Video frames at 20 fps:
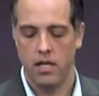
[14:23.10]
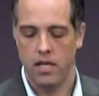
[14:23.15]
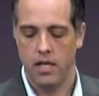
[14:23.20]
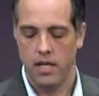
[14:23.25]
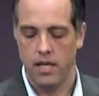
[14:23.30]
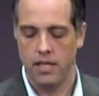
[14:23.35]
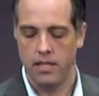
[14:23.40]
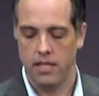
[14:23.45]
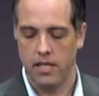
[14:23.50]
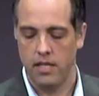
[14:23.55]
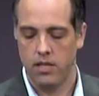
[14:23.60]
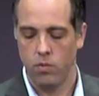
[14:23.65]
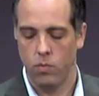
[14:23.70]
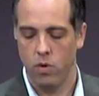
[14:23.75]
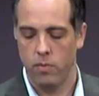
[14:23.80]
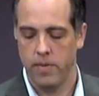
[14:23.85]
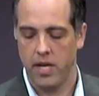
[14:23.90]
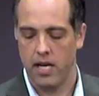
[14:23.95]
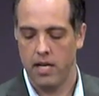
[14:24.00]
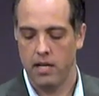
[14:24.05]
Indeed, the
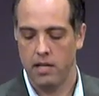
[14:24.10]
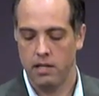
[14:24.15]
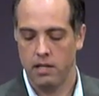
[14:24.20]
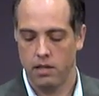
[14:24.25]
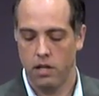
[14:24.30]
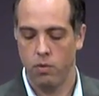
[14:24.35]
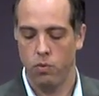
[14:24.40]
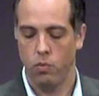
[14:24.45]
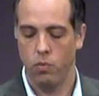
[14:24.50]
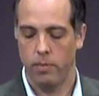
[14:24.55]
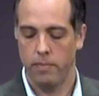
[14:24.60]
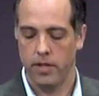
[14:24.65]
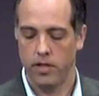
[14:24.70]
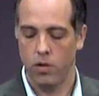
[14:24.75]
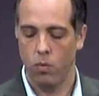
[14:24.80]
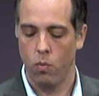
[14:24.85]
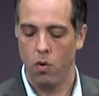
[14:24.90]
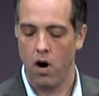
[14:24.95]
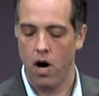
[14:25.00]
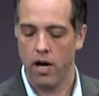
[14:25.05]
woman, the woman, the
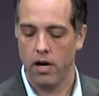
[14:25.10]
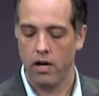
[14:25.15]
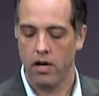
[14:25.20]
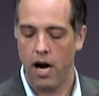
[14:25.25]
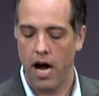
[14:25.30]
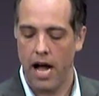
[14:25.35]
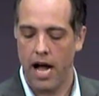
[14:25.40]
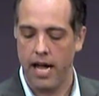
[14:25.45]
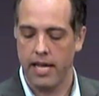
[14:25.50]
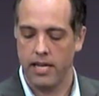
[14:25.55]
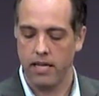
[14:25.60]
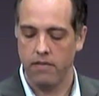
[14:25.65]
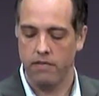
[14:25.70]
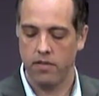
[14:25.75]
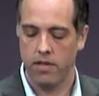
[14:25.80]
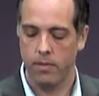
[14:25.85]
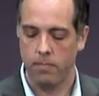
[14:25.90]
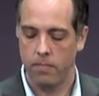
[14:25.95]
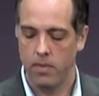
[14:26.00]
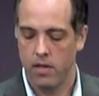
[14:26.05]
water I give
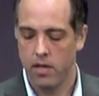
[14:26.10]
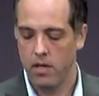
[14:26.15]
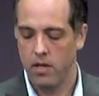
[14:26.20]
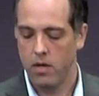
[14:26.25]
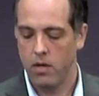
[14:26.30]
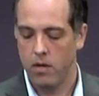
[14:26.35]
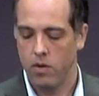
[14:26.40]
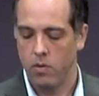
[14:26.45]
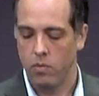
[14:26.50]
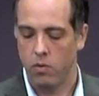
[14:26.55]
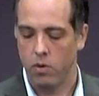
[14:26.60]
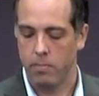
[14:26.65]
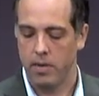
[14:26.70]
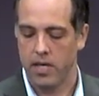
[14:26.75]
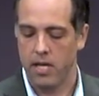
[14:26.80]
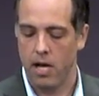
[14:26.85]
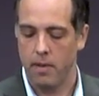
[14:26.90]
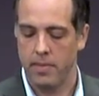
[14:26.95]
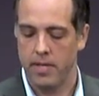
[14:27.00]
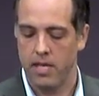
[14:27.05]
them will
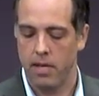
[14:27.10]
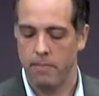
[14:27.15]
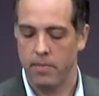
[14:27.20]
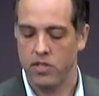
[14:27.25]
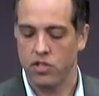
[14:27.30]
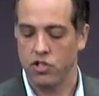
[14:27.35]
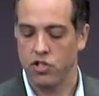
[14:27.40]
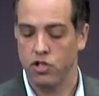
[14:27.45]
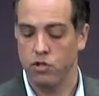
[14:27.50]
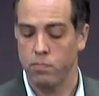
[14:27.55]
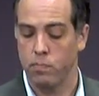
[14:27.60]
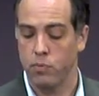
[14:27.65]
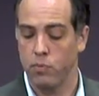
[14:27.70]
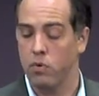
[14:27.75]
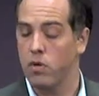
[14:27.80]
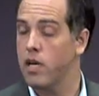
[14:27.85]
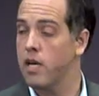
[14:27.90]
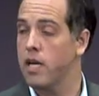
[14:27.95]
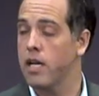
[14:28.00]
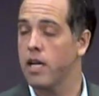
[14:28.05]
become in them a
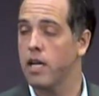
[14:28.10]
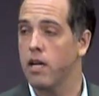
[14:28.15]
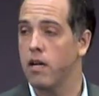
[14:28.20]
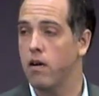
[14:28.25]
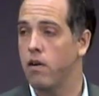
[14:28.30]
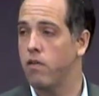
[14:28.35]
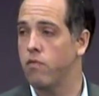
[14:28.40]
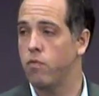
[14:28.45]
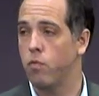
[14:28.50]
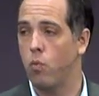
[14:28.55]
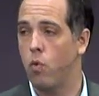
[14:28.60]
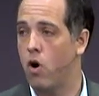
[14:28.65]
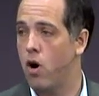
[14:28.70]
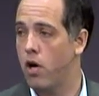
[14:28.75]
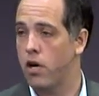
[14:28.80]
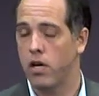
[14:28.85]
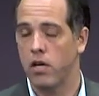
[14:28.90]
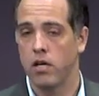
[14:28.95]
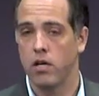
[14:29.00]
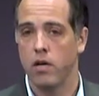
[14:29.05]
spring of
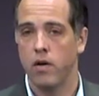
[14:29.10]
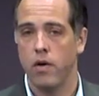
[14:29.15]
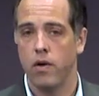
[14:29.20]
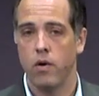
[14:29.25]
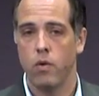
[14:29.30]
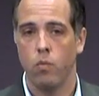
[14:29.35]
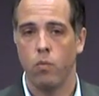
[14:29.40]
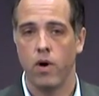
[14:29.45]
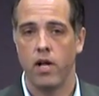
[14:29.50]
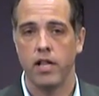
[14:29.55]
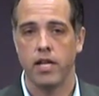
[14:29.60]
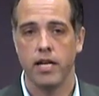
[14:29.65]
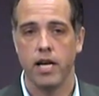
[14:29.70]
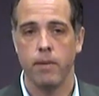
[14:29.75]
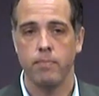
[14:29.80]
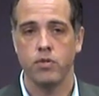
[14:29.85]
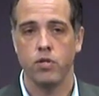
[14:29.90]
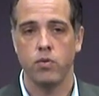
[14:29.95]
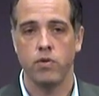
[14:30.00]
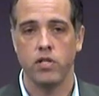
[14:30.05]
water welling
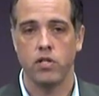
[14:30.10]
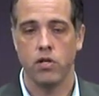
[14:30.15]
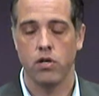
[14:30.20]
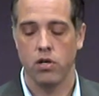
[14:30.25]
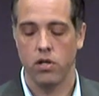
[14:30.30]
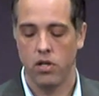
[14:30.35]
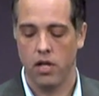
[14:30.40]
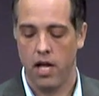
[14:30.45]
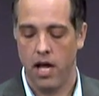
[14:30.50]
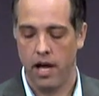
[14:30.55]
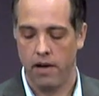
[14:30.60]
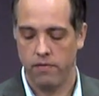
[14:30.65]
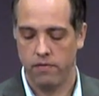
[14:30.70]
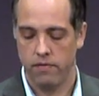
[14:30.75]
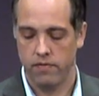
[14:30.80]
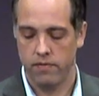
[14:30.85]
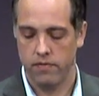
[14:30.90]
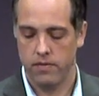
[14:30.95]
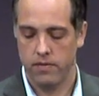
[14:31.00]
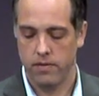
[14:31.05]
up to eternal life.